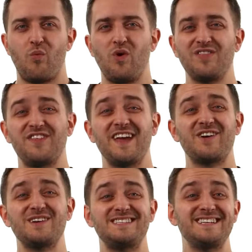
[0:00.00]
One
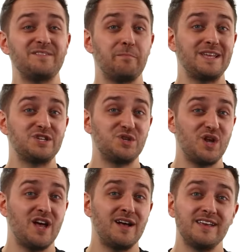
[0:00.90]
thing I didn't
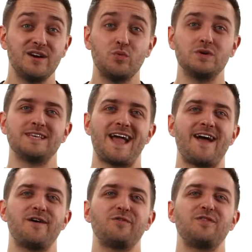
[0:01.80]
mention earlier was
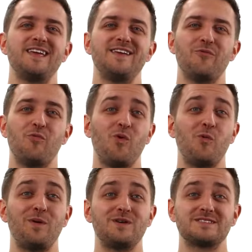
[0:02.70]
how the
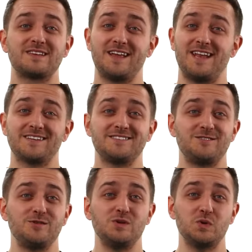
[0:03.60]
Wallbox connects
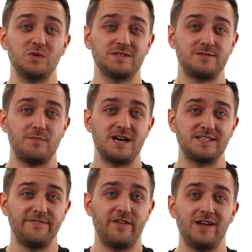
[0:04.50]
to your
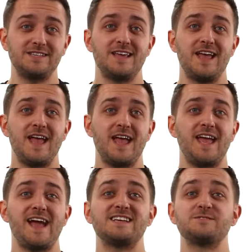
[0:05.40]
smart device.
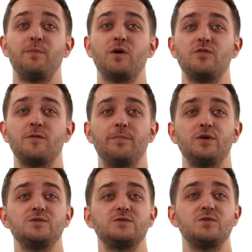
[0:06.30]
It has both
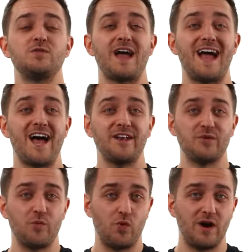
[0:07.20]
Bluetooth
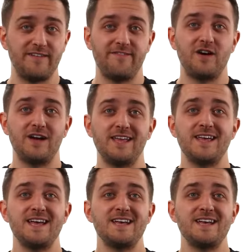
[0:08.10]
and Wi-Fi.